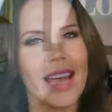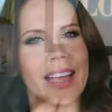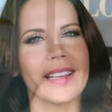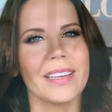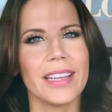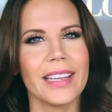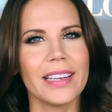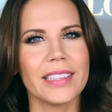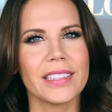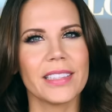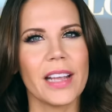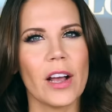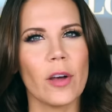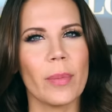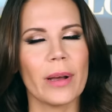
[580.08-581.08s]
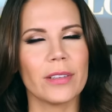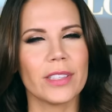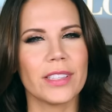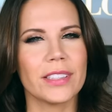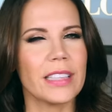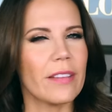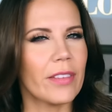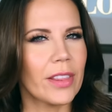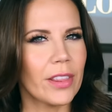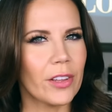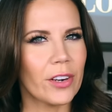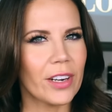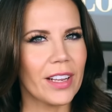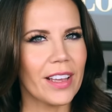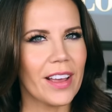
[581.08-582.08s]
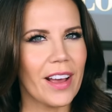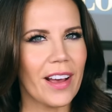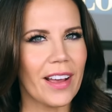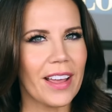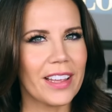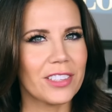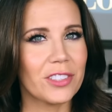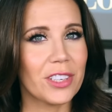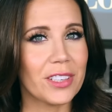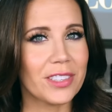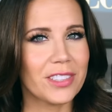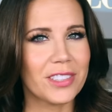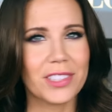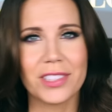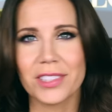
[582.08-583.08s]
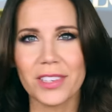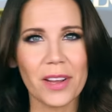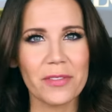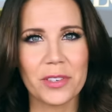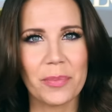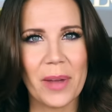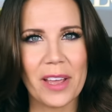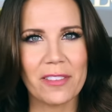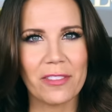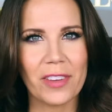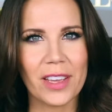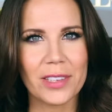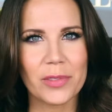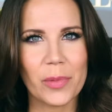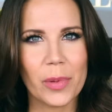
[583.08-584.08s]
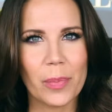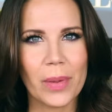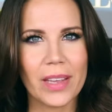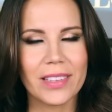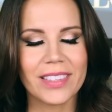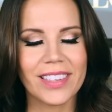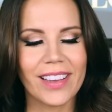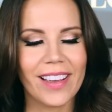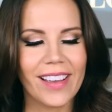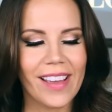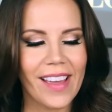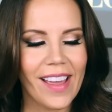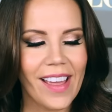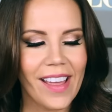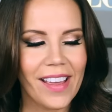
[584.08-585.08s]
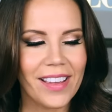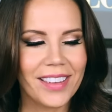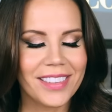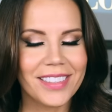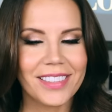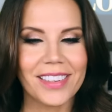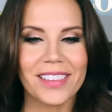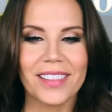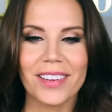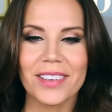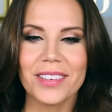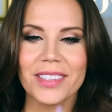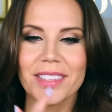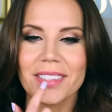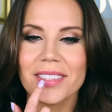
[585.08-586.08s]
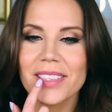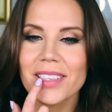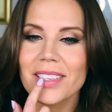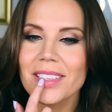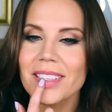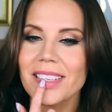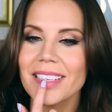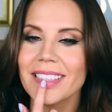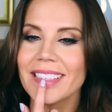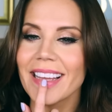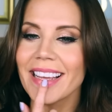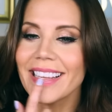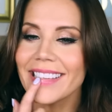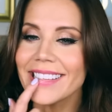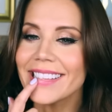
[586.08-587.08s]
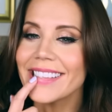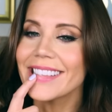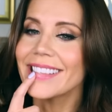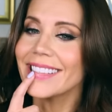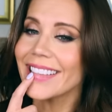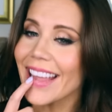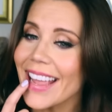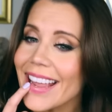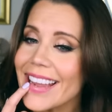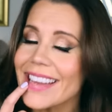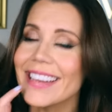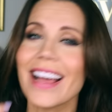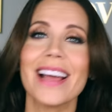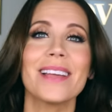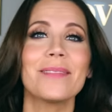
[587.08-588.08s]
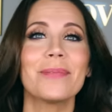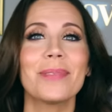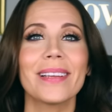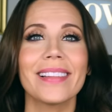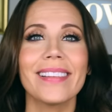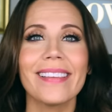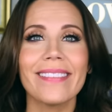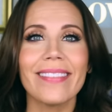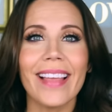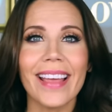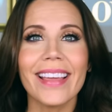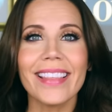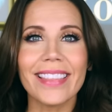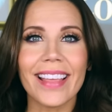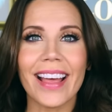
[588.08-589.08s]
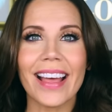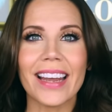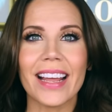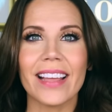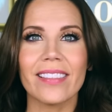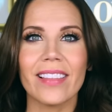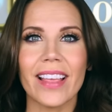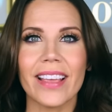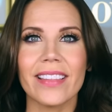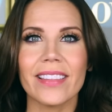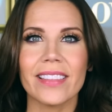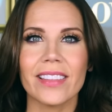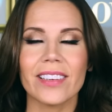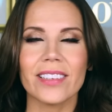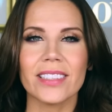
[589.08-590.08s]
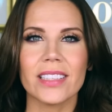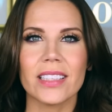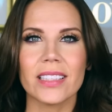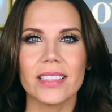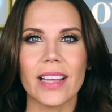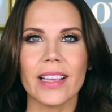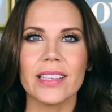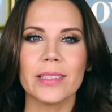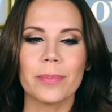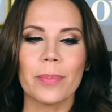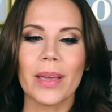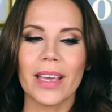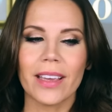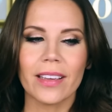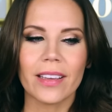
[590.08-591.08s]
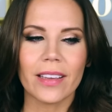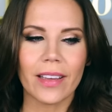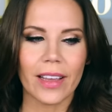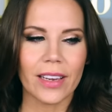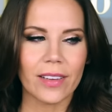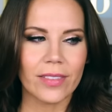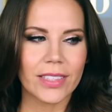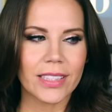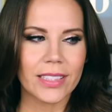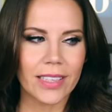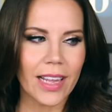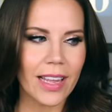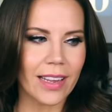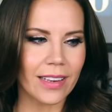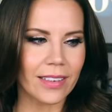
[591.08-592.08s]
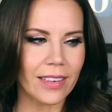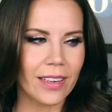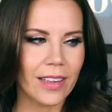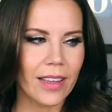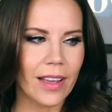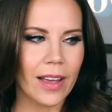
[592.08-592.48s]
And it is now about 7.30. I just stuffed my face with pizza and there is still a nice stain. I really like that. I like that there is this nice pink kind of a stain.